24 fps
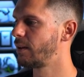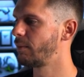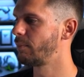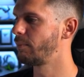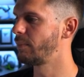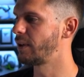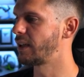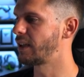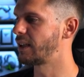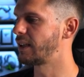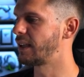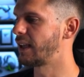
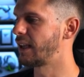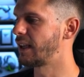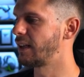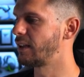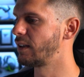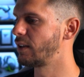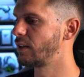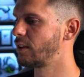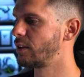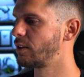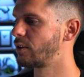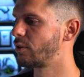pick
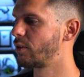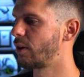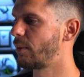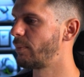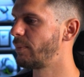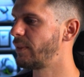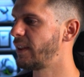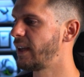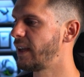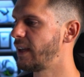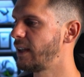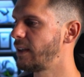
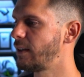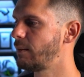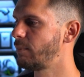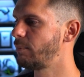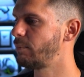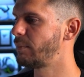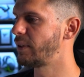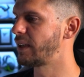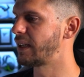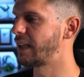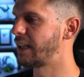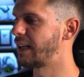10,
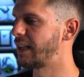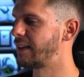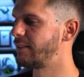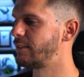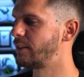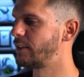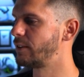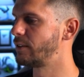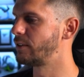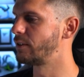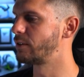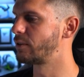pick
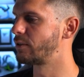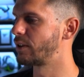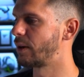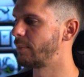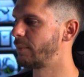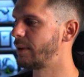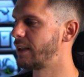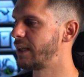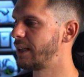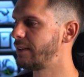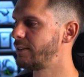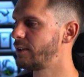
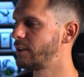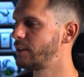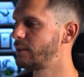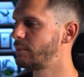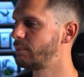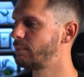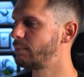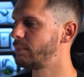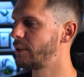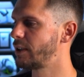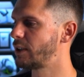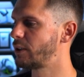11,
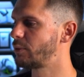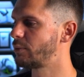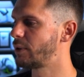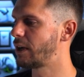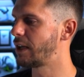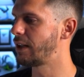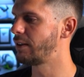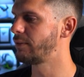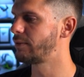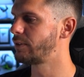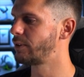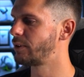pick
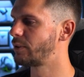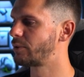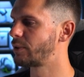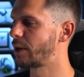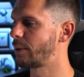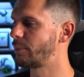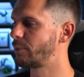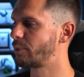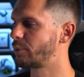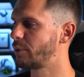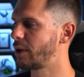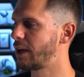12,
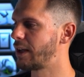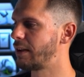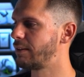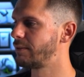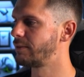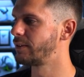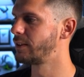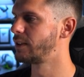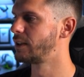drop 12.